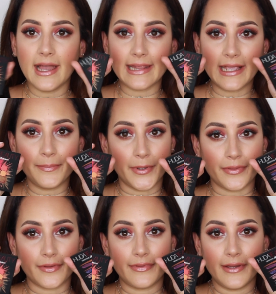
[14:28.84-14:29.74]
I like
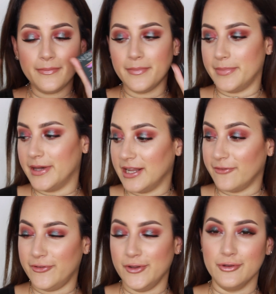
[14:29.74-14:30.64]
both of them, but
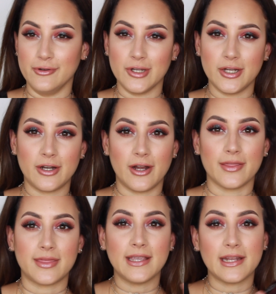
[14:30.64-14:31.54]
if you are
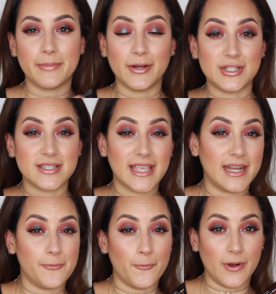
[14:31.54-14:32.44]
thinking about just
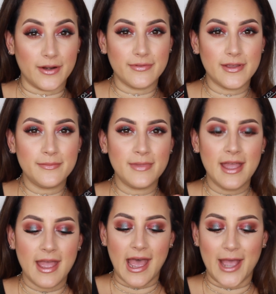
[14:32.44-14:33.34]
getting one of them,
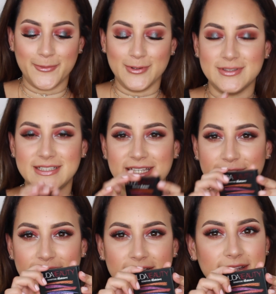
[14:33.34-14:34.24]
I will
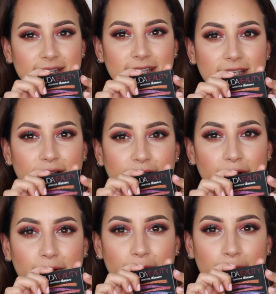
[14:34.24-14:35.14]
definitely
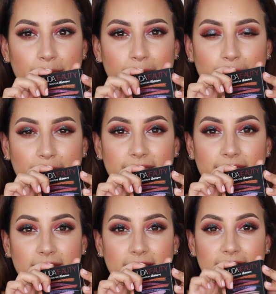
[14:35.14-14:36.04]
go
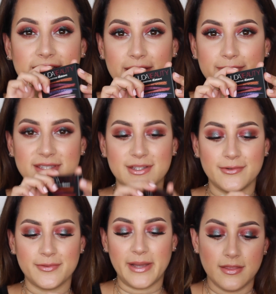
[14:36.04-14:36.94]
with the
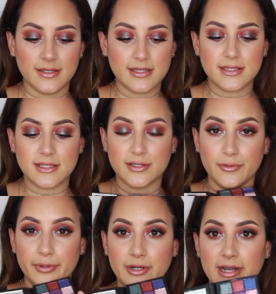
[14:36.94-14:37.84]
gemstone. This is
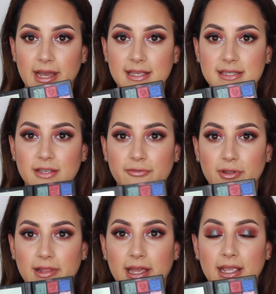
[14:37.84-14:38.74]
super nice if you
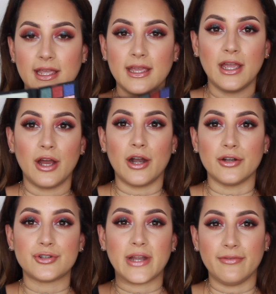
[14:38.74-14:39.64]
like
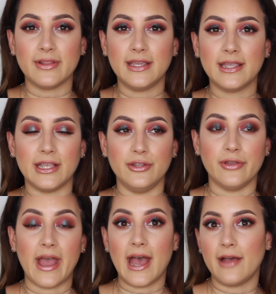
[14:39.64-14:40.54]
are traveling and
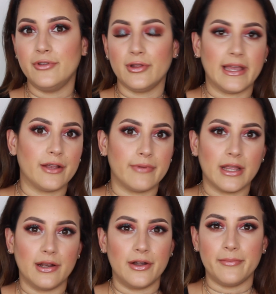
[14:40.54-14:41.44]
you have your like
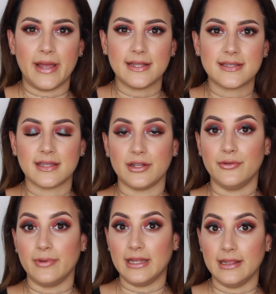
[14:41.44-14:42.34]
regular mats that
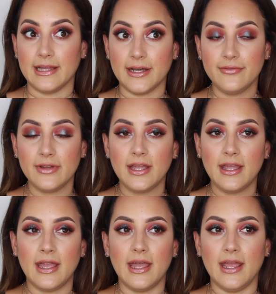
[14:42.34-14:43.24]
you really love
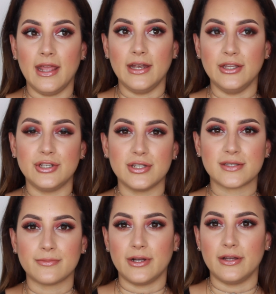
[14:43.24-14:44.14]
and you
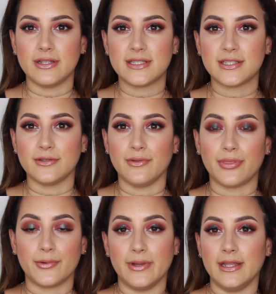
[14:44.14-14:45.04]
just want to
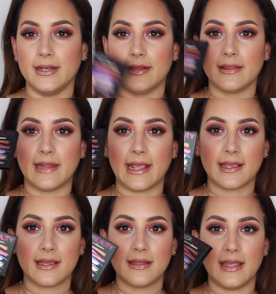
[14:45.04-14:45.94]
throw in like
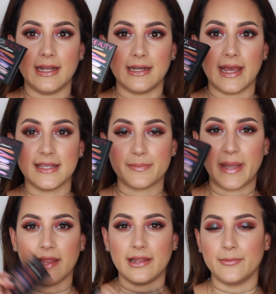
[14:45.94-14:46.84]
a nice
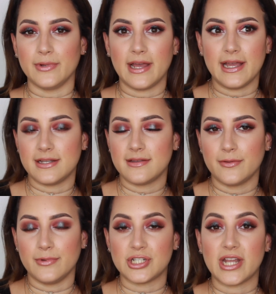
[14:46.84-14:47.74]
palette
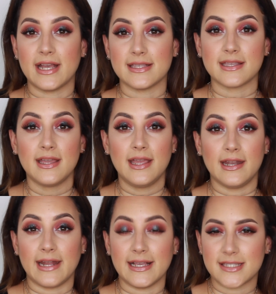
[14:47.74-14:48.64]
which has
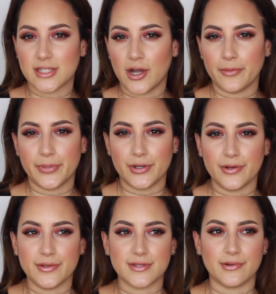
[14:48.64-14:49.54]
nice
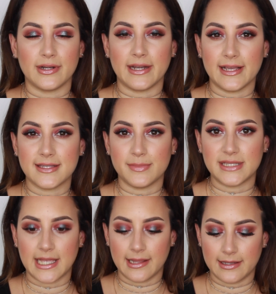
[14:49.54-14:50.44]
toppers or nice
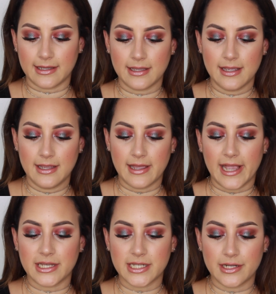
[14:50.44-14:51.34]
metallic
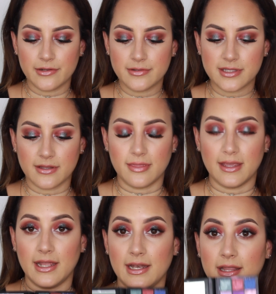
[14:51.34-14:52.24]
eyeshadows,
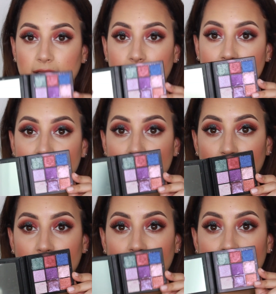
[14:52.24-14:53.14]
then this
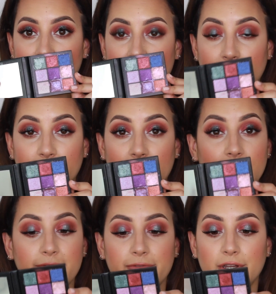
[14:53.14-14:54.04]
one is
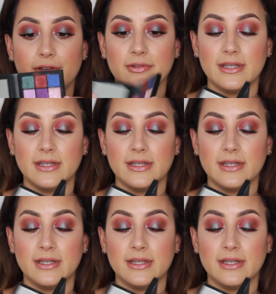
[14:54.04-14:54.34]
definitely for you.